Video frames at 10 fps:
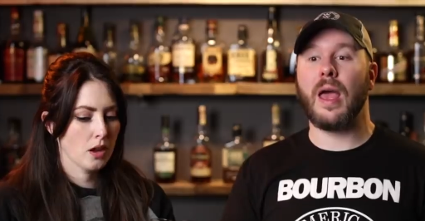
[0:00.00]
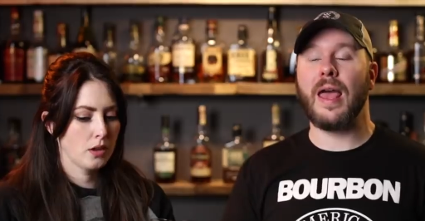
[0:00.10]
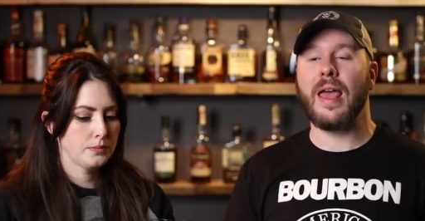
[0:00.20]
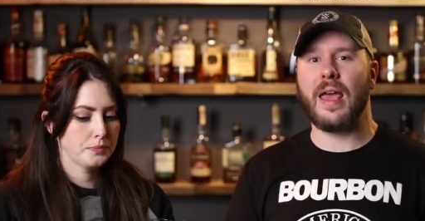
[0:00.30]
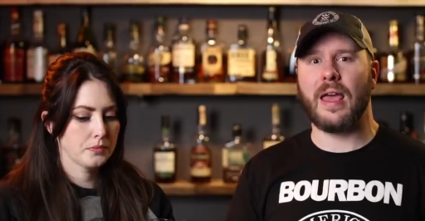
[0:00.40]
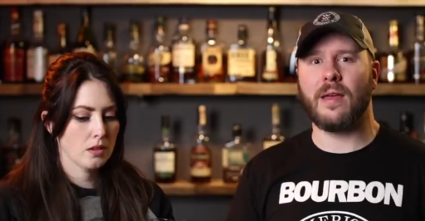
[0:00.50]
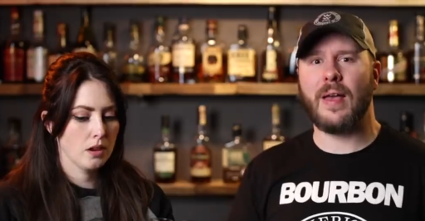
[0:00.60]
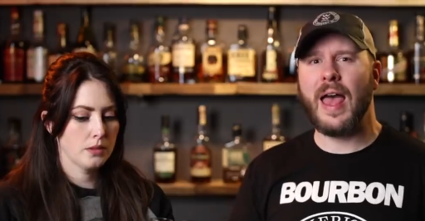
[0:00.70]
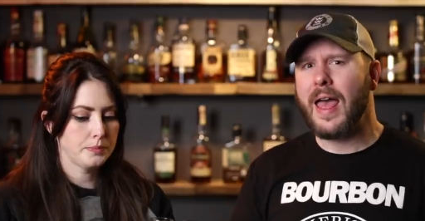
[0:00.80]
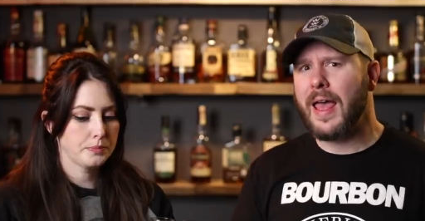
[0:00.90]
Speaker 1: Hey,
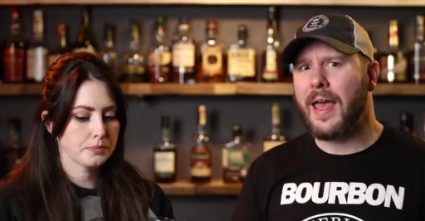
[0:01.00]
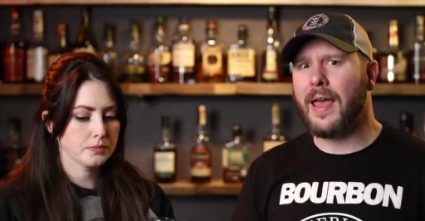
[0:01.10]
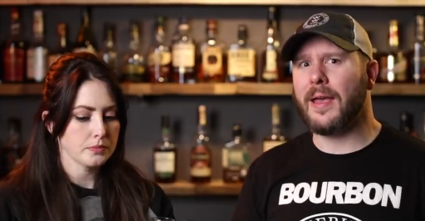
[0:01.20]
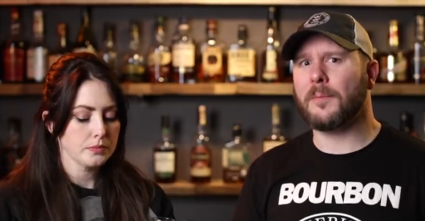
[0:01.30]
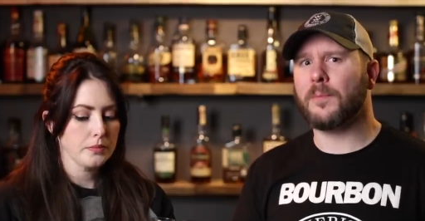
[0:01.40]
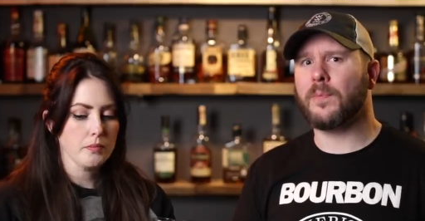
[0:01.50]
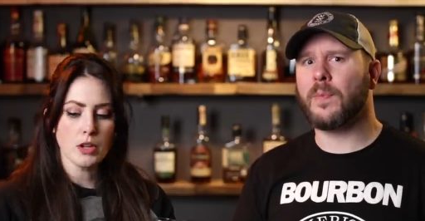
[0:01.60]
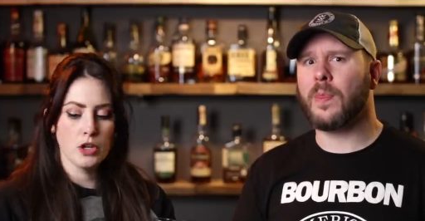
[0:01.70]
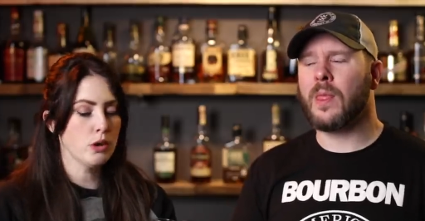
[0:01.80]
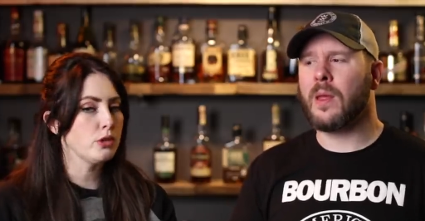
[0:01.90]
hey.
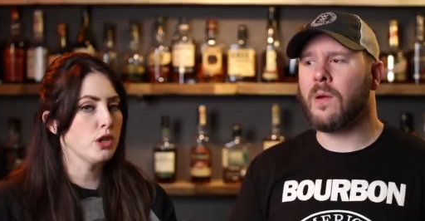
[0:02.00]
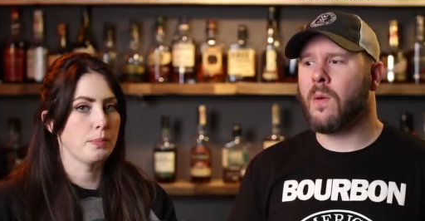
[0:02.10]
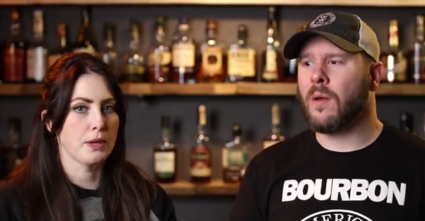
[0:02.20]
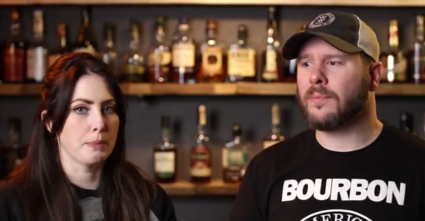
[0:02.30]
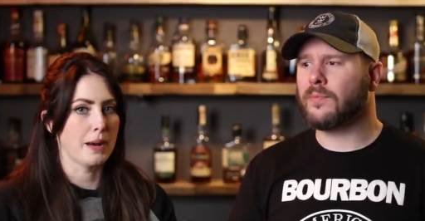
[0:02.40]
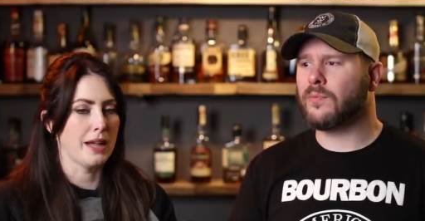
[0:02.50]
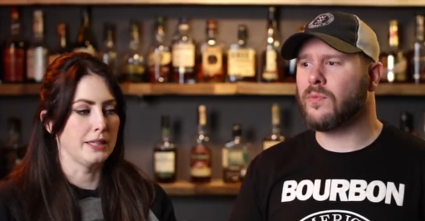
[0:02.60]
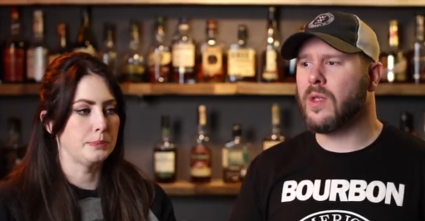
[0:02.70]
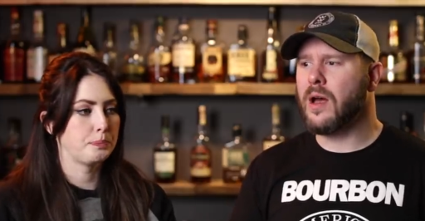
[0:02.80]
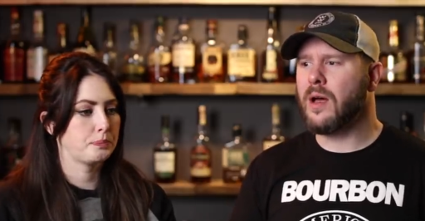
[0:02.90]
Speaker 2: No soap on the
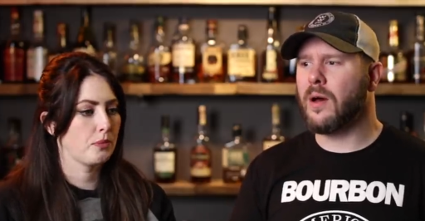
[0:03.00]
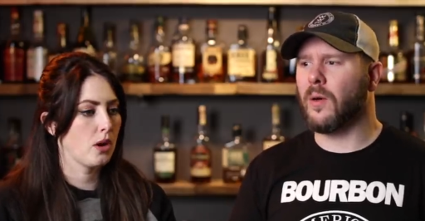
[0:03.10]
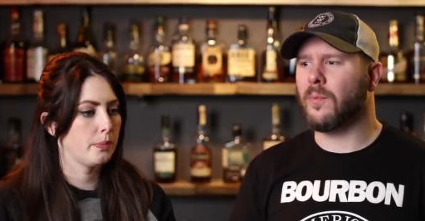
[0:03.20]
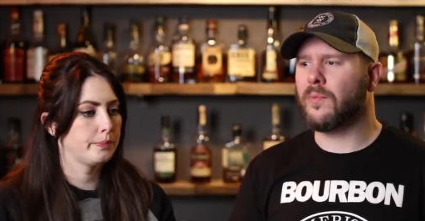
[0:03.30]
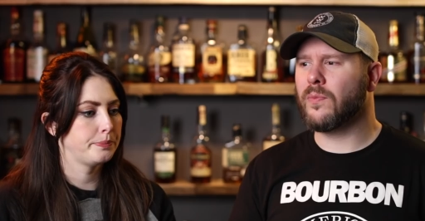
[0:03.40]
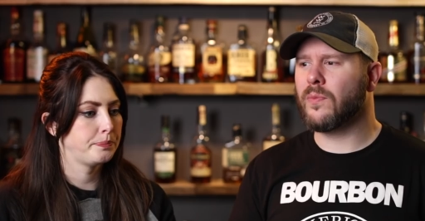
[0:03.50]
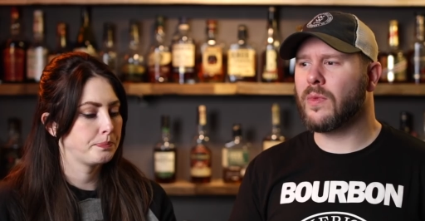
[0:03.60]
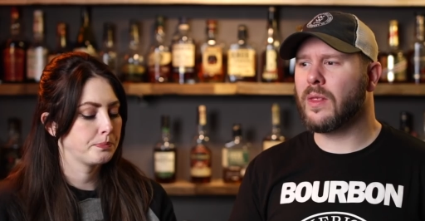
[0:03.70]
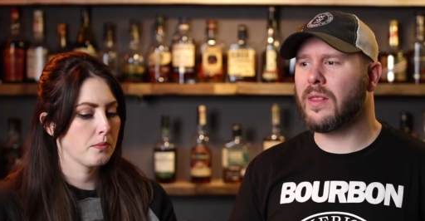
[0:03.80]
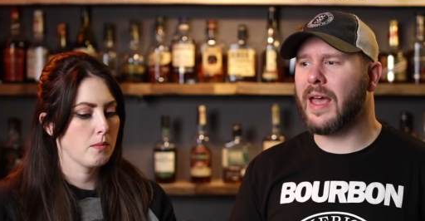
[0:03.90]
palate. No,
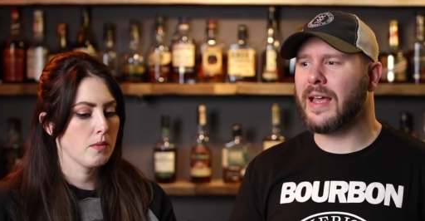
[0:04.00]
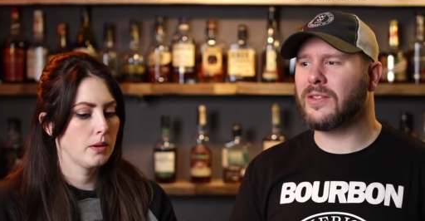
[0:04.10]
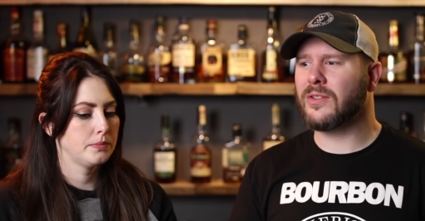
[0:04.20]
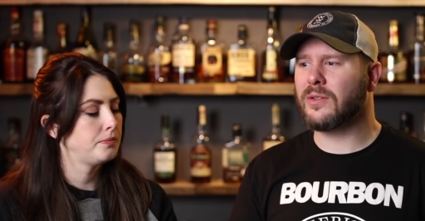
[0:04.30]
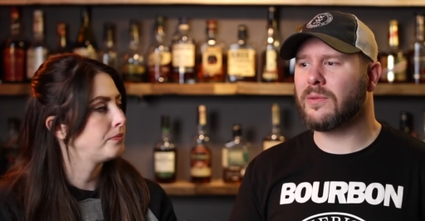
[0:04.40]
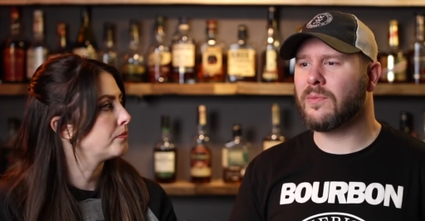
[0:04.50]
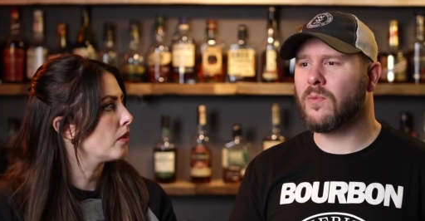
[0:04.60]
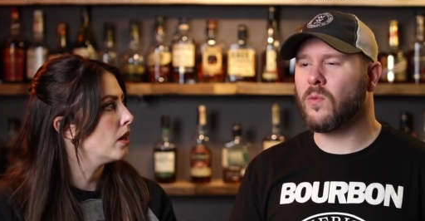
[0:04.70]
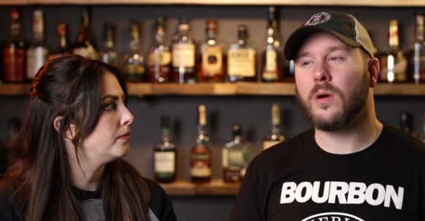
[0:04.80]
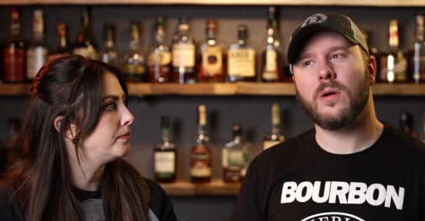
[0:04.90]
Speaker 1: that's
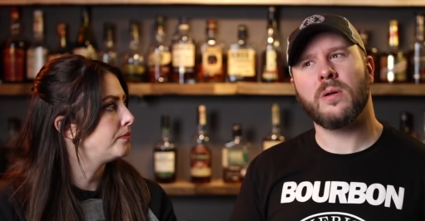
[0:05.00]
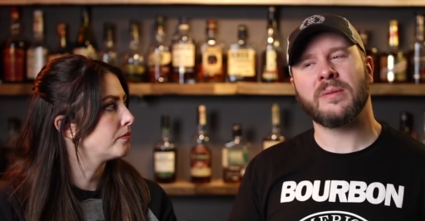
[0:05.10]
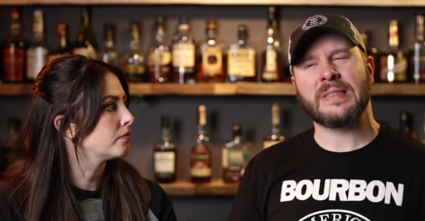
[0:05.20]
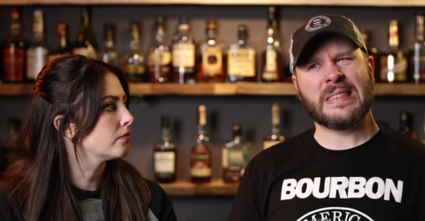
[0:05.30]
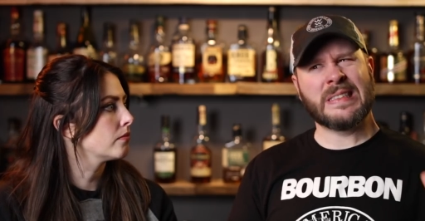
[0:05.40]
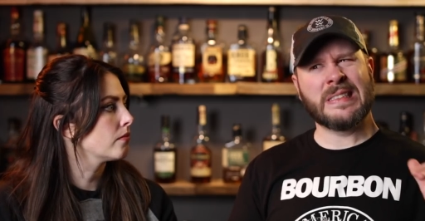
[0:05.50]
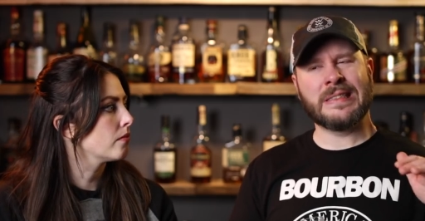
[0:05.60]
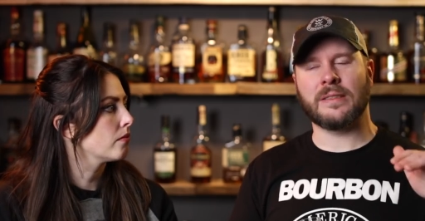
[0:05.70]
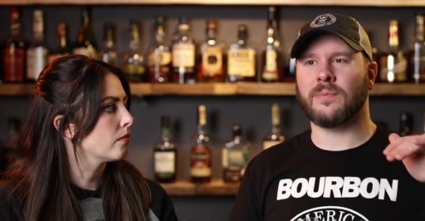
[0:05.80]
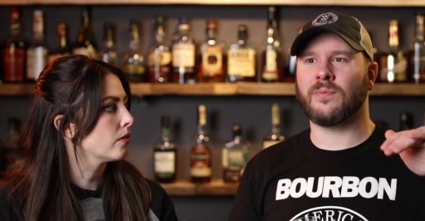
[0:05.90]
well,
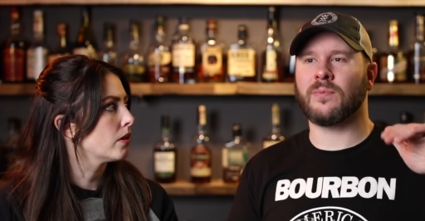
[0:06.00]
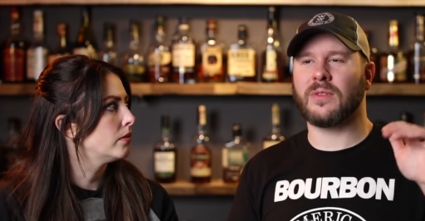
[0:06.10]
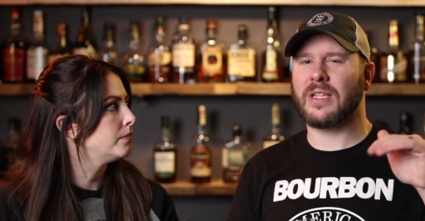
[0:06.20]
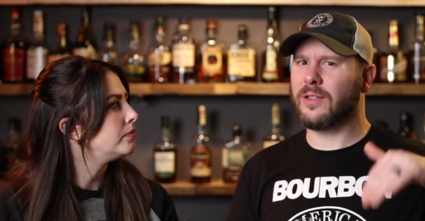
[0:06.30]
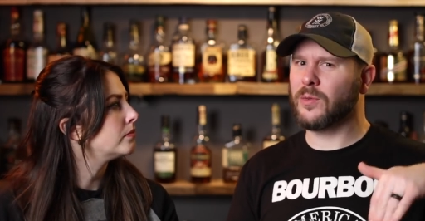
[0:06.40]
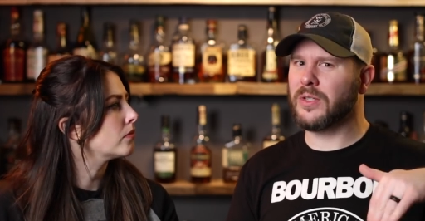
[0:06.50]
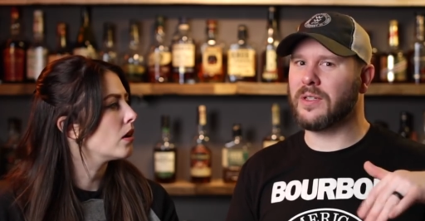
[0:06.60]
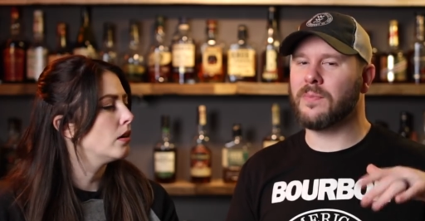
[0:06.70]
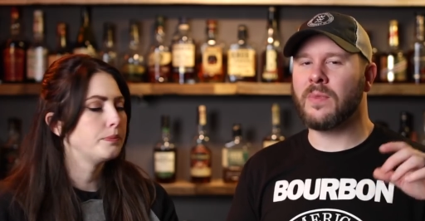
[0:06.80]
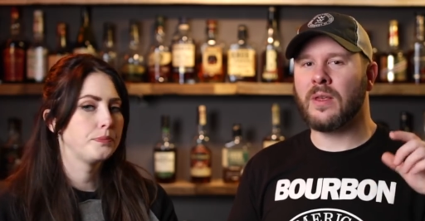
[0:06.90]
uh, it's kind of
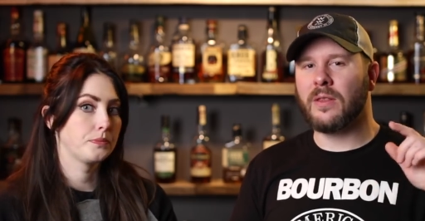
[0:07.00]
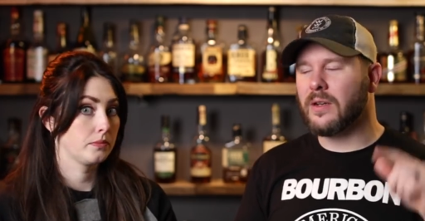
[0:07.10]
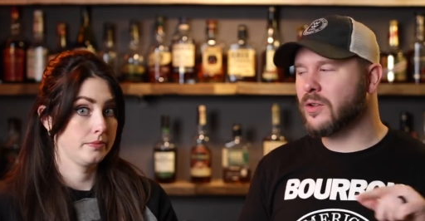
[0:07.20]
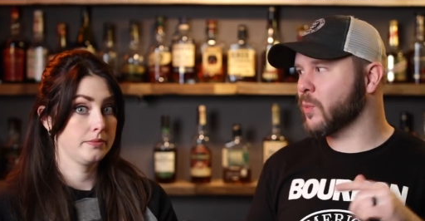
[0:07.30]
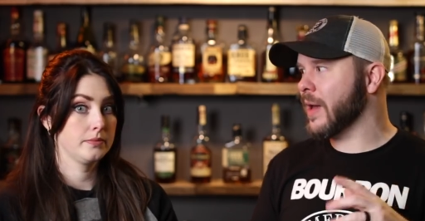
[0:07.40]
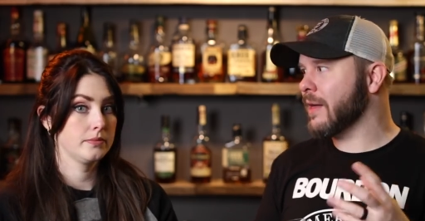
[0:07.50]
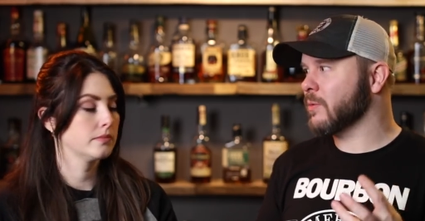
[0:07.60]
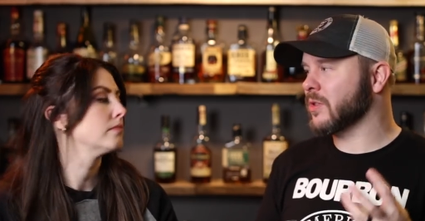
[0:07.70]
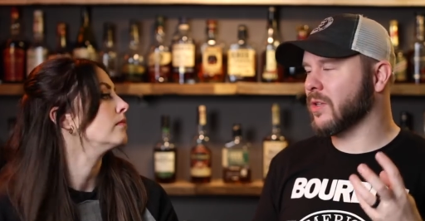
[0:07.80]
twisting. The initial palate